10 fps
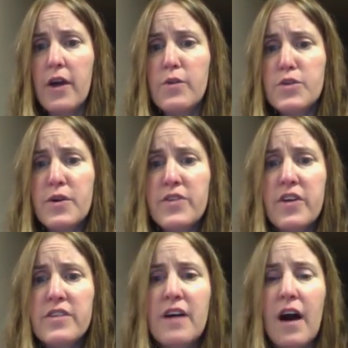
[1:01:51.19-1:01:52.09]
Which one is
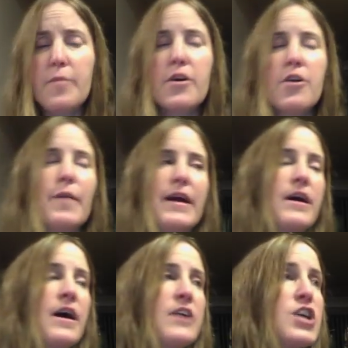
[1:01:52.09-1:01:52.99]
on top? Oh my
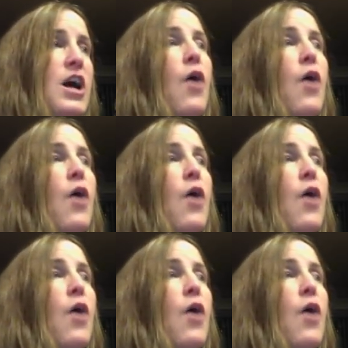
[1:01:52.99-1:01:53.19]
gosh,